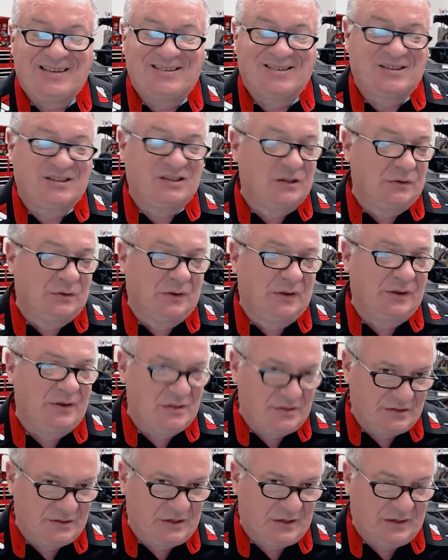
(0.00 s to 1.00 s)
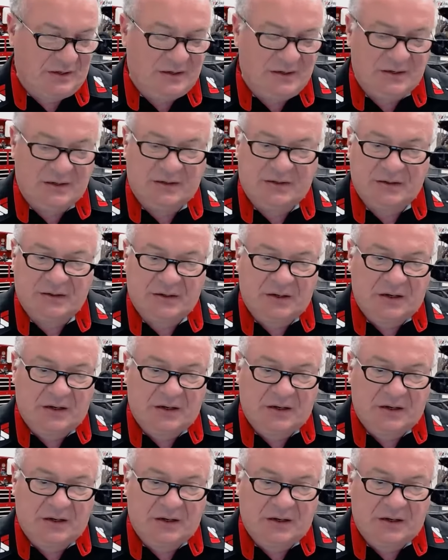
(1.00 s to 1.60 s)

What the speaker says: still isn't it,